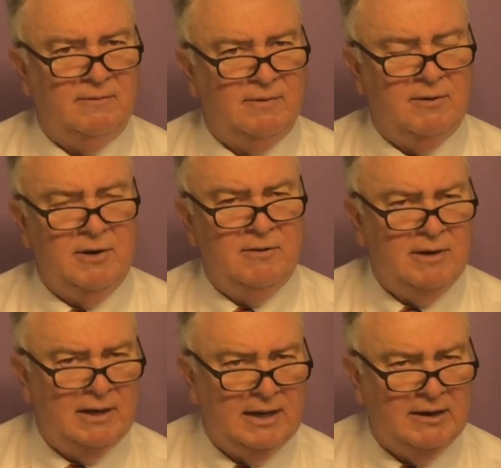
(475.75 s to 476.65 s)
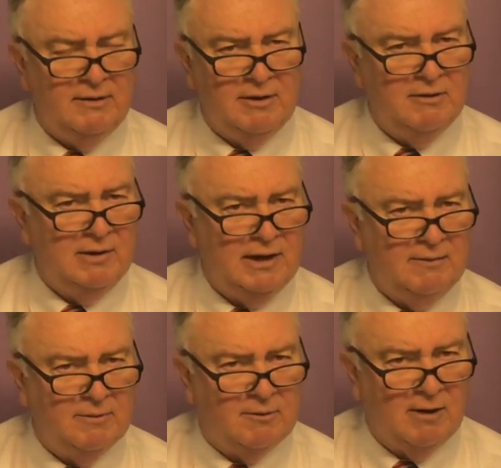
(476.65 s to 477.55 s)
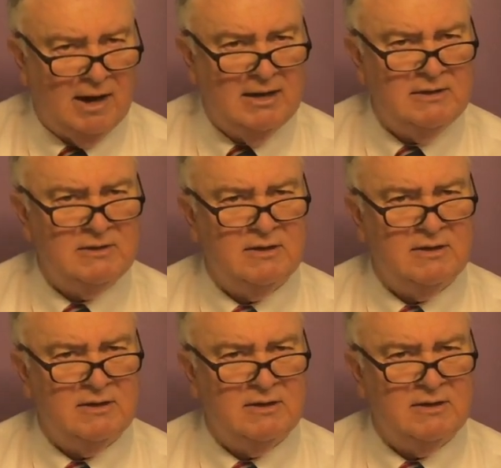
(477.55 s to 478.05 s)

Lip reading: their unity with Christ.